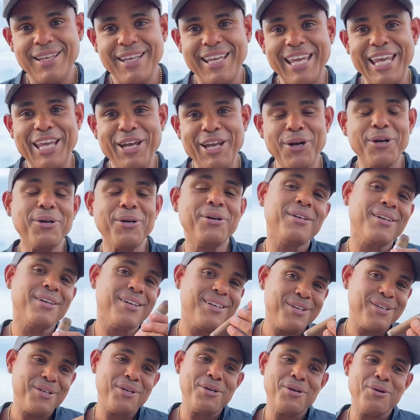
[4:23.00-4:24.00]
Here,
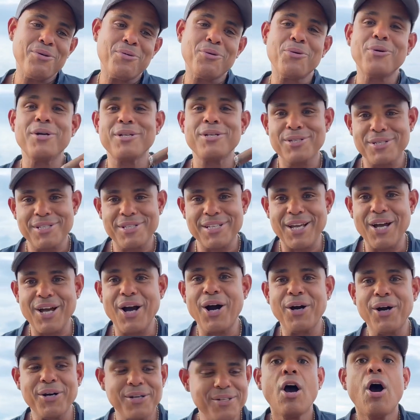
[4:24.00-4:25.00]
we're into
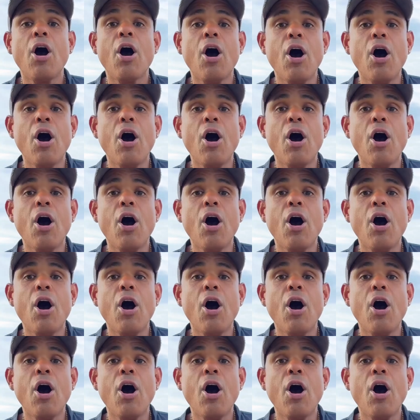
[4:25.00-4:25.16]
cigars.